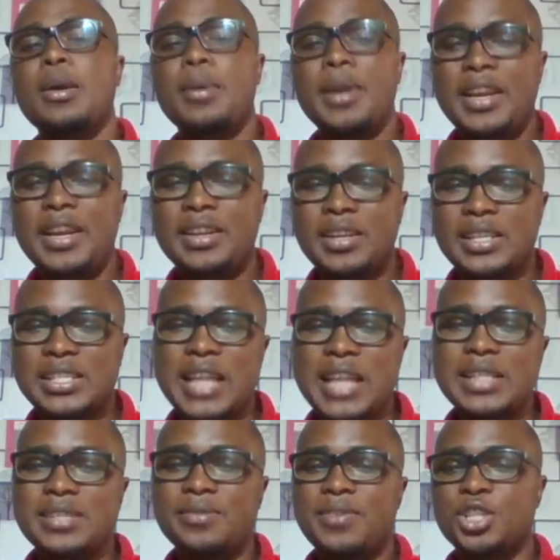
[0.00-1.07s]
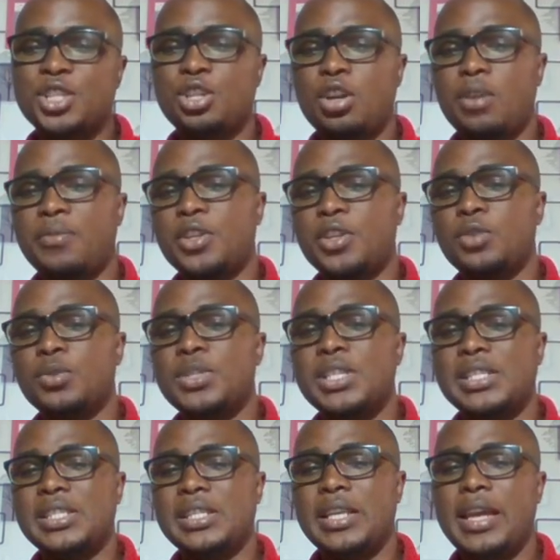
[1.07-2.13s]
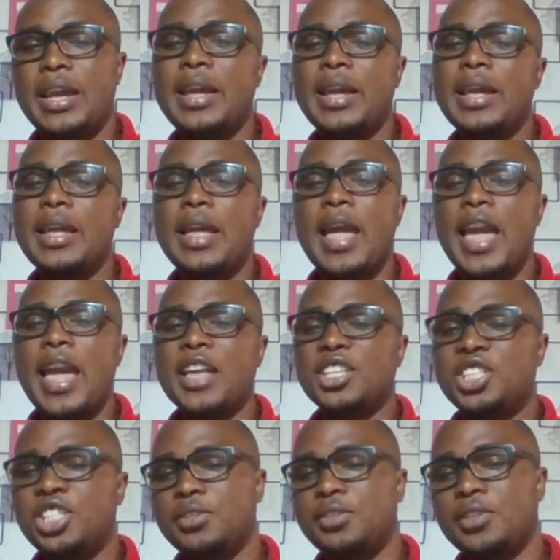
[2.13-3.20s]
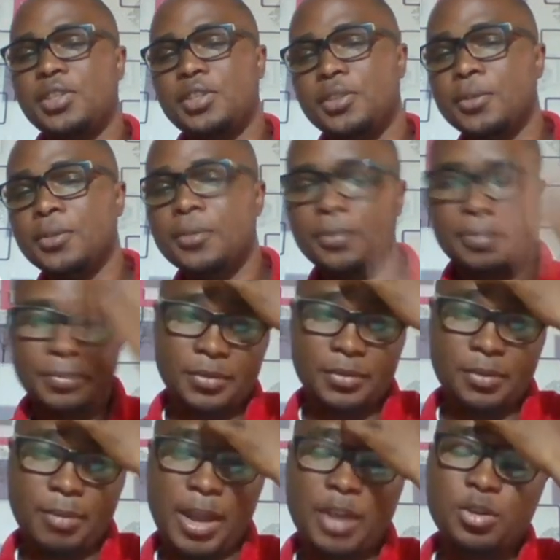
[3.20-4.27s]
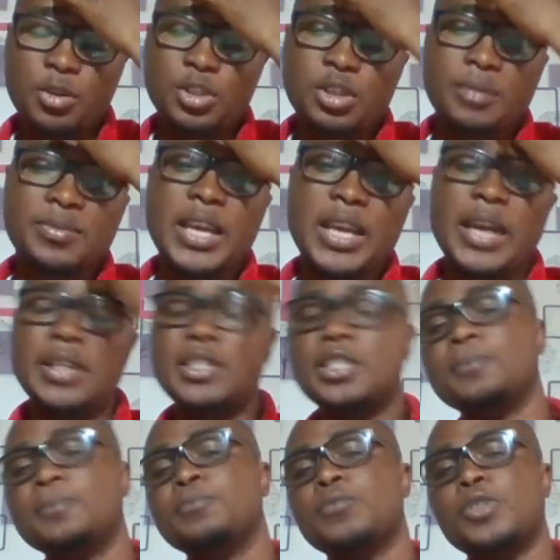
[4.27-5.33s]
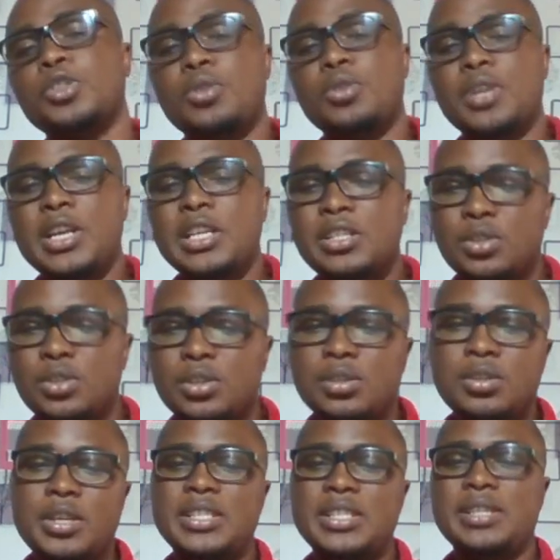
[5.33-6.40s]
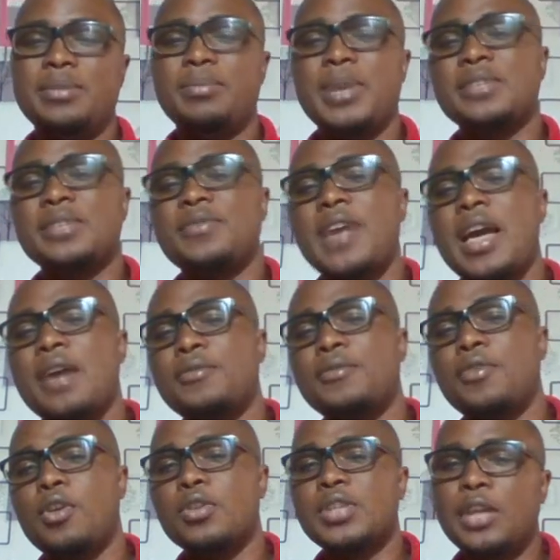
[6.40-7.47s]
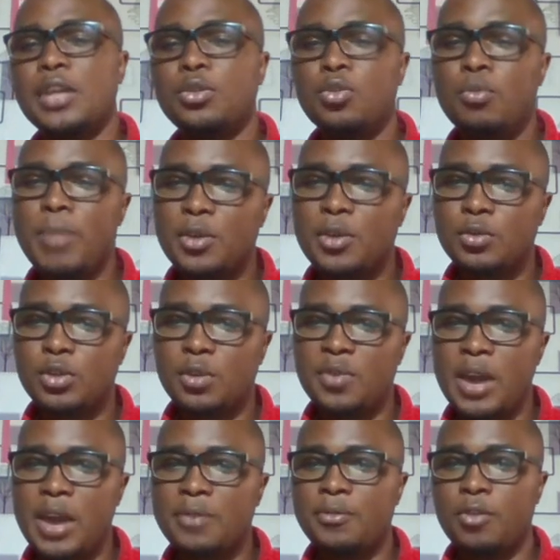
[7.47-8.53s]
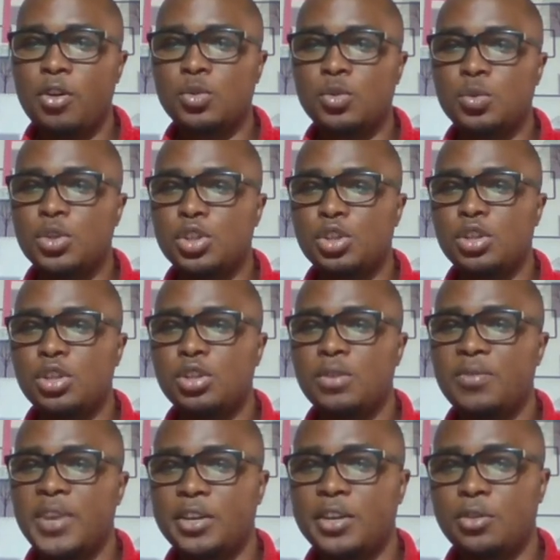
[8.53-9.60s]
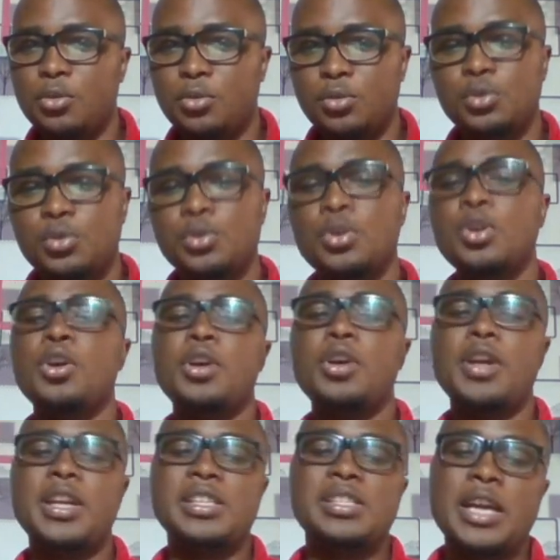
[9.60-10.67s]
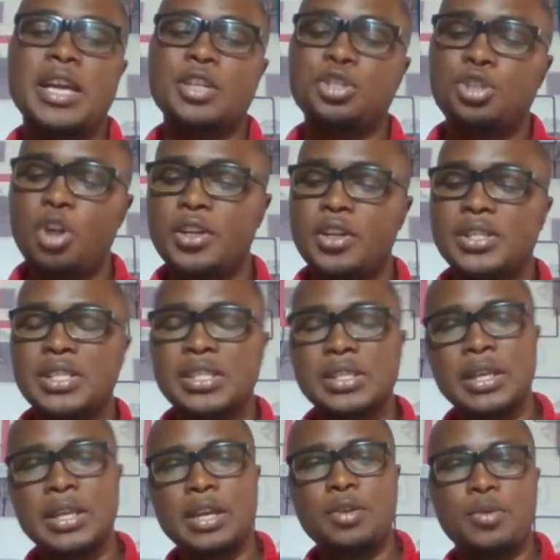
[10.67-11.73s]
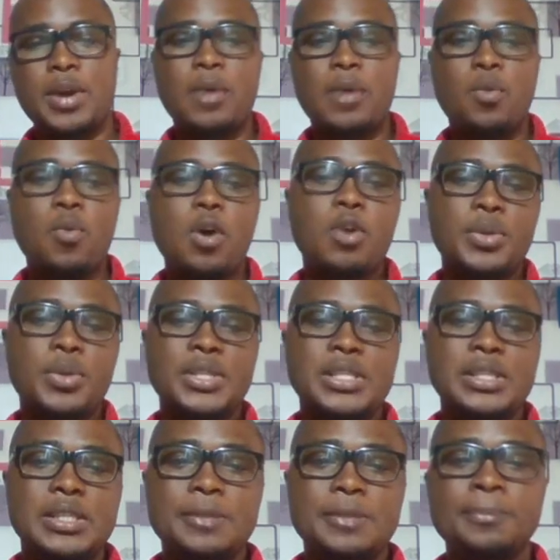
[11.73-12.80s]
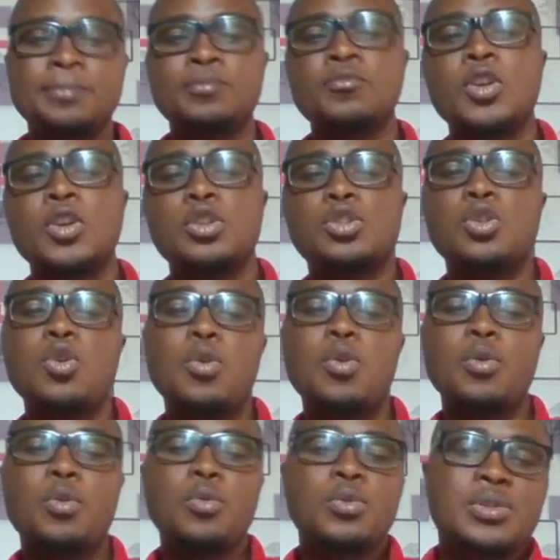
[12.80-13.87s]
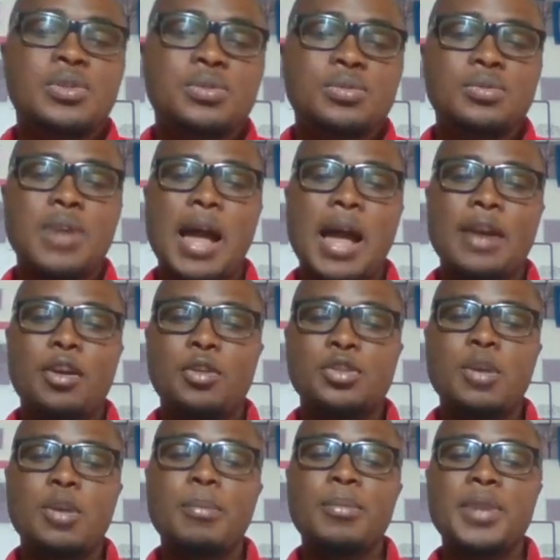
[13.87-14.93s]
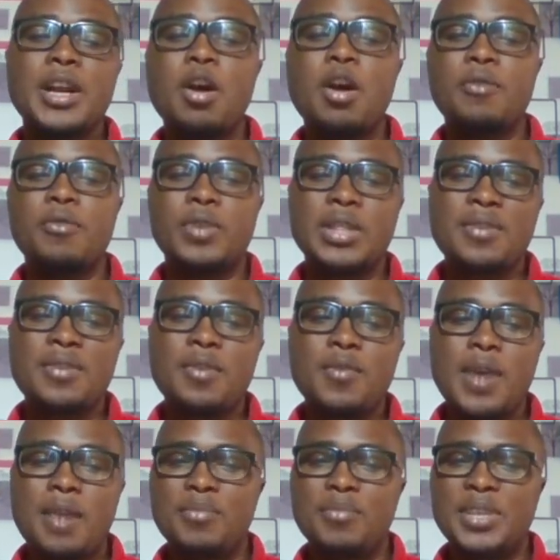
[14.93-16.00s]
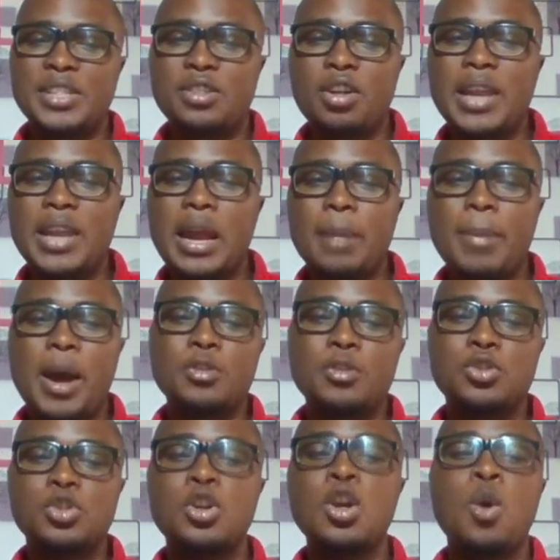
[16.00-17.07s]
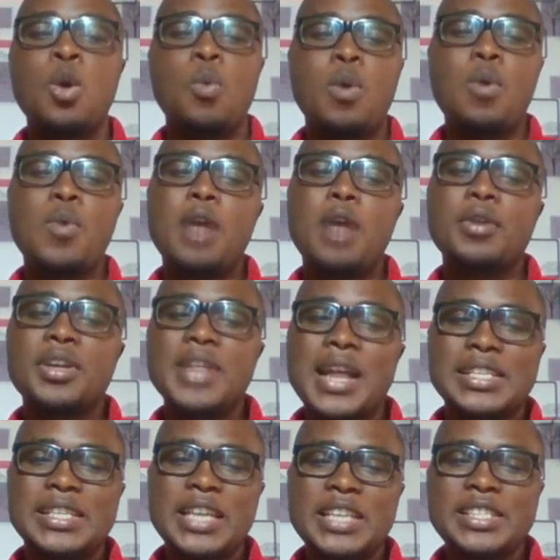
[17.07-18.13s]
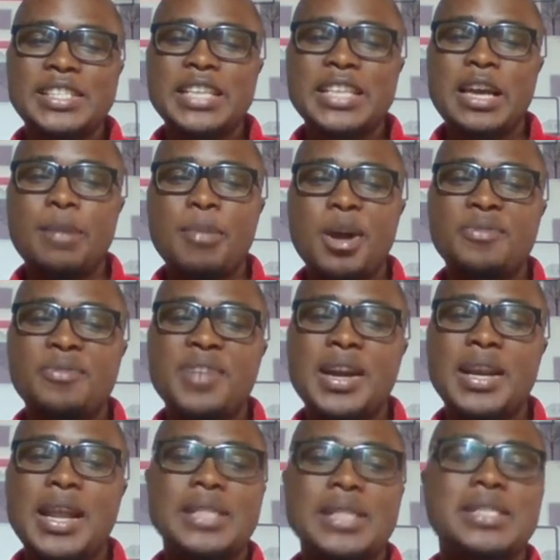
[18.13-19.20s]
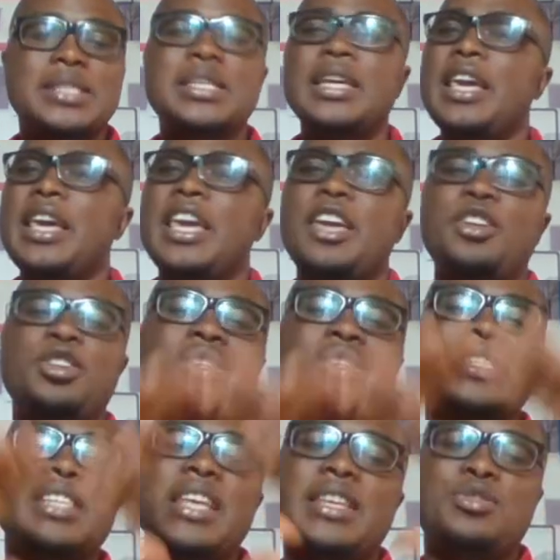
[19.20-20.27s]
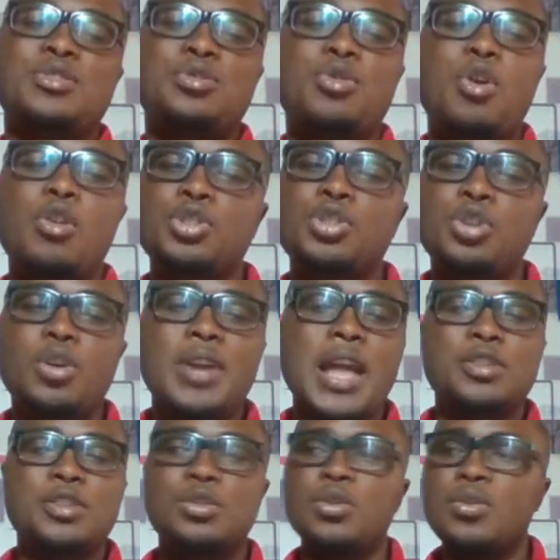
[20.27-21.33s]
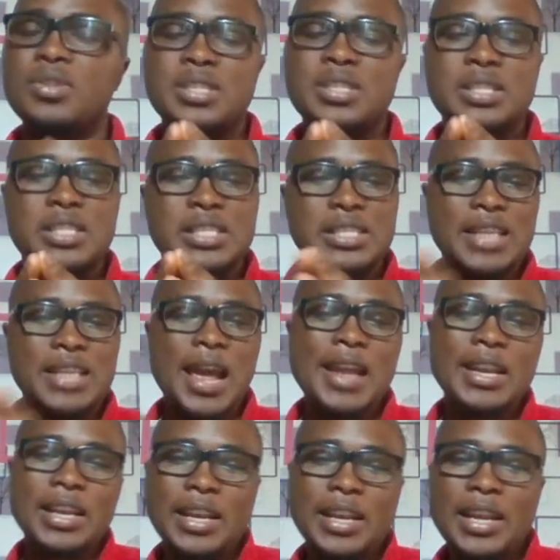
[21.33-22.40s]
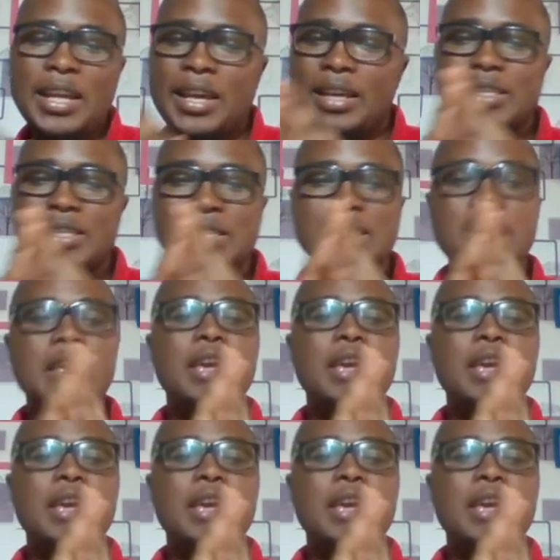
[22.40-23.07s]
recent version of it, which is the Edge, Microsoft Edge. So this is the best. Firefox, I do make use of Firefox, which is also very good. It's your choice, you can work with it. So good, and a summary of whatever we have been talking about. When we are looking at HTML, find that it's just a structure, there is no design in it.